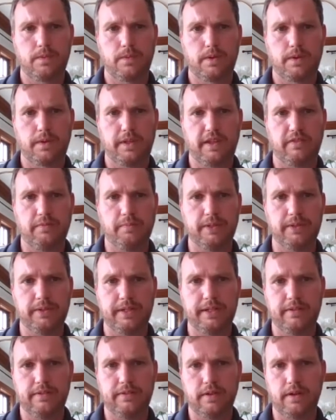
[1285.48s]
You have the
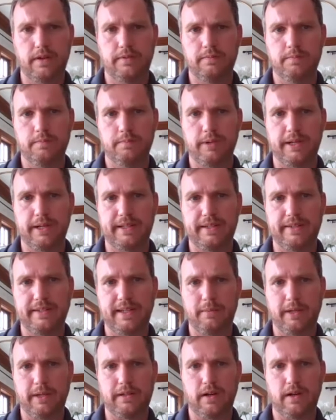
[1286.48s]
ability of breaking it
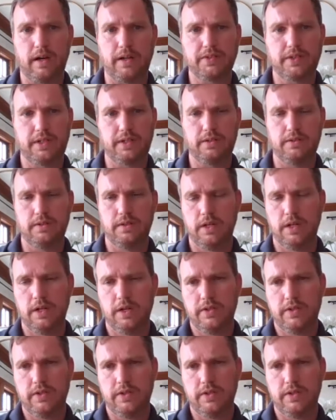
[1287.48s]
down by cost center.